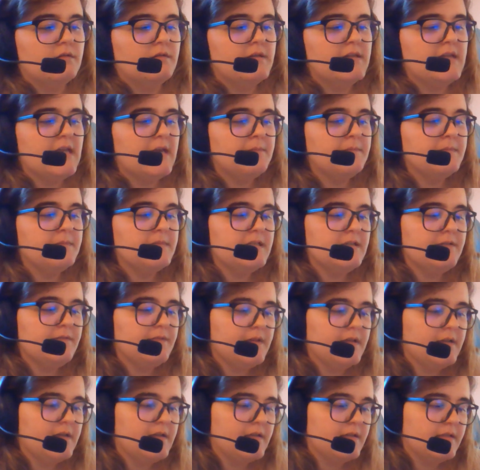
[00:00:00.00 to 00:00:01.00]
The
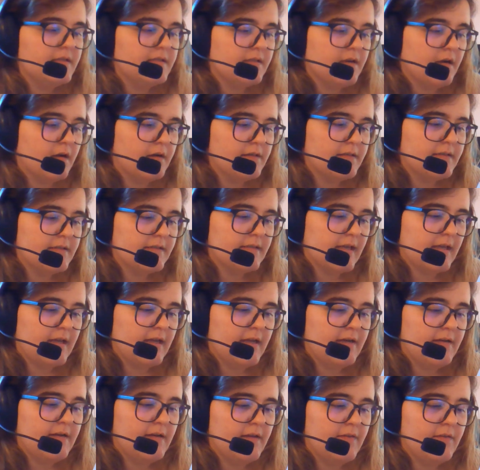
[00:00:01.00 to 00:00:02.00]
MDV is on its
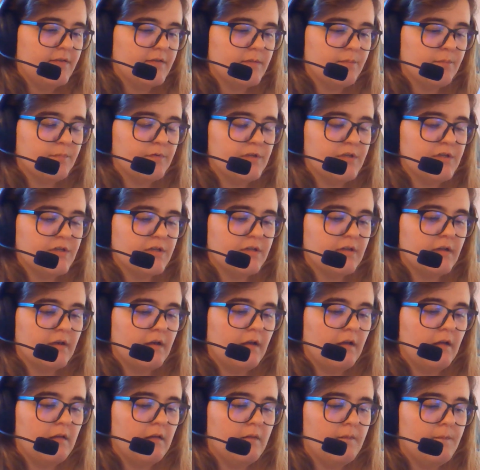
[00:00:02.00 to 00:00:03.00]
side, and there's a breach in the
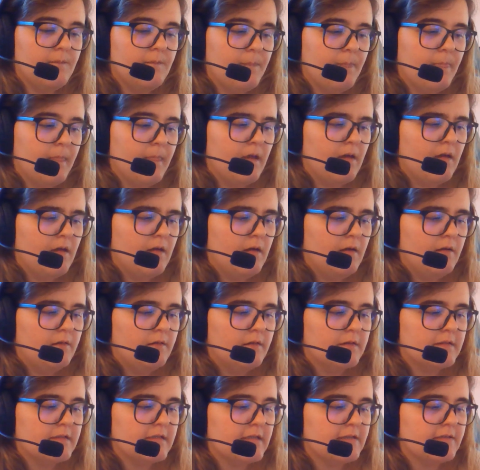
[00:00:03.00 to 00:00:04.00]
hull.
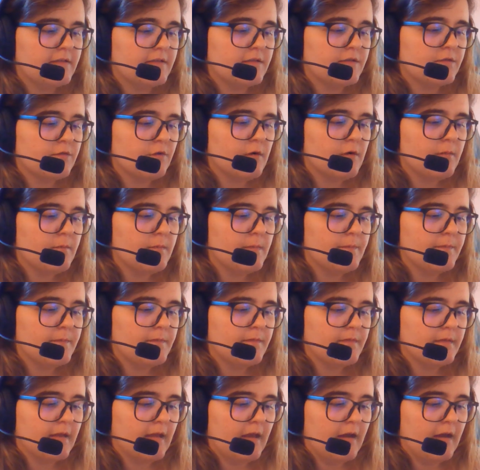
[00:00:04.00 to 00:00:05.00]
Looks like the storm
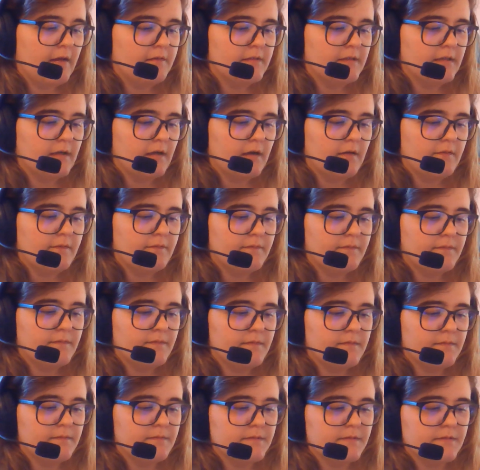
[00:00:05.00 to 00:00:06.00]
ripped the cowling off
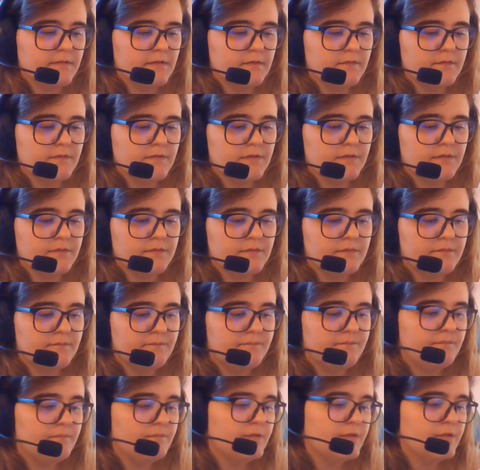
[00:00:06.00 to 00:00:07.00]
the reserve chute,
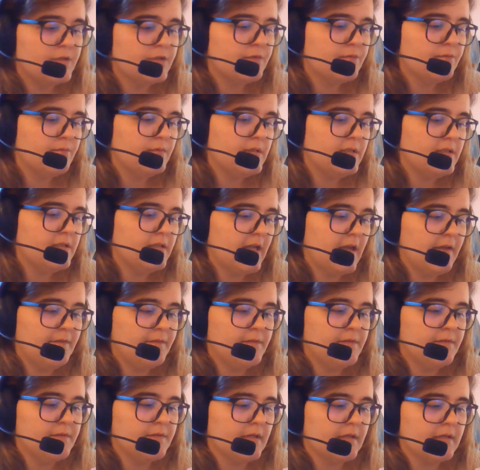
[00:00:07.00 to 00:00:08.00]
which we didn't
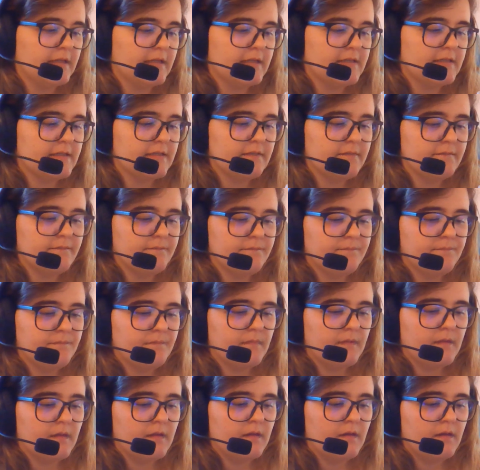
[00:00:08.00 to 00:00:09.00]
have to use on landing.
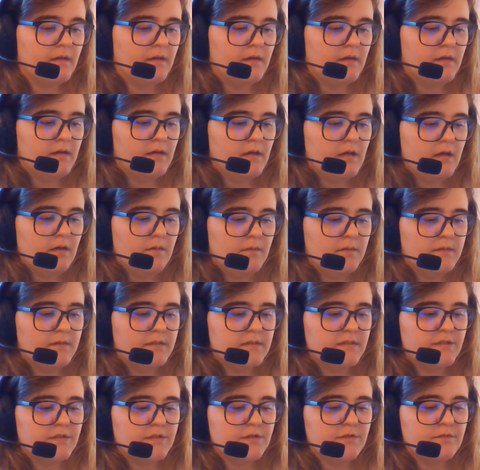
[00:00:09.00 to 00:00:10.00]

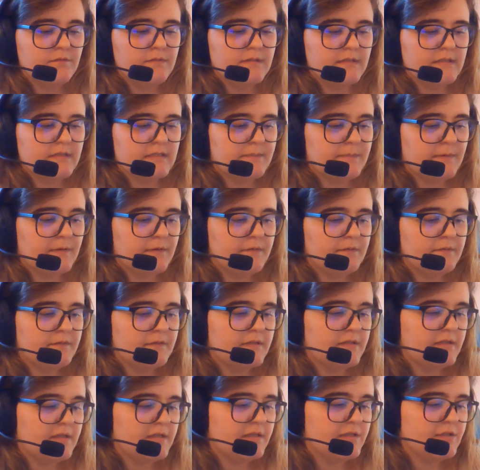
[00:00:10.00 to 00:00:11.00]
Once the chute was
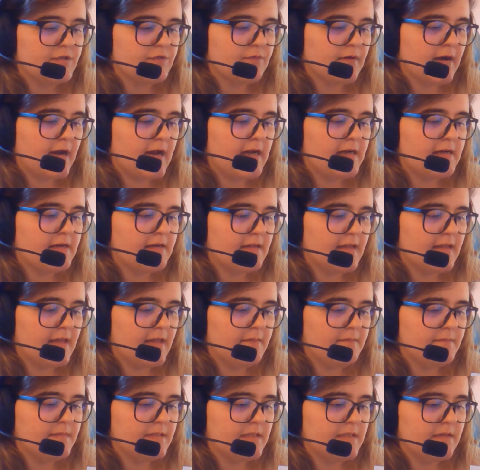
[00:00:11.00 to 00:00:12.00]
exposed, it dragged the
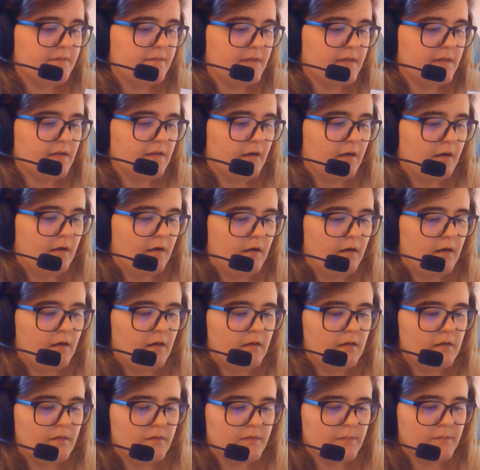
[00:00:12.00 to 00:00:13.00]
MDV
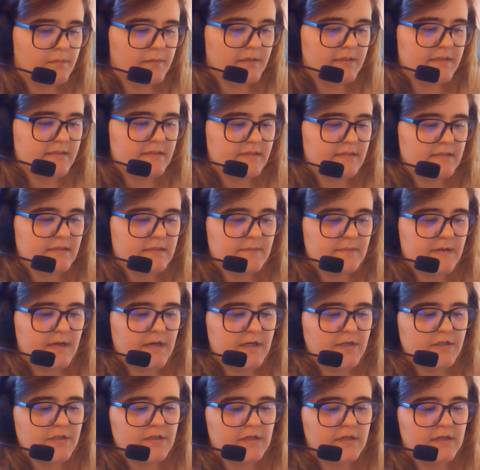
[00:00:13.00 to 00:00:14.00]
all over the place,
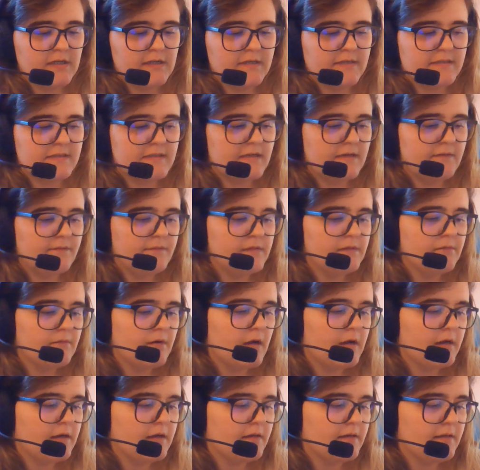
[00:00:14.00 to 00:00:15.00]
smashing it against every
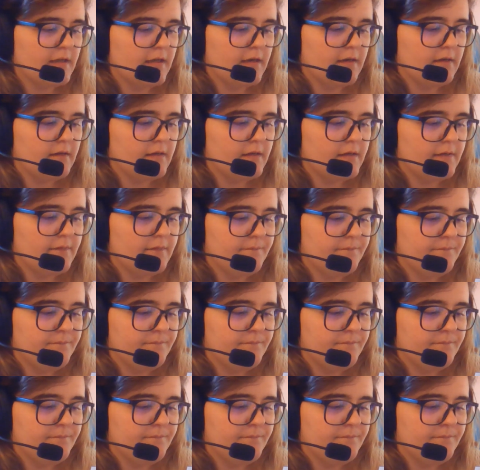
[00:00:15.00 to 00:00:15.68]
rock in the area.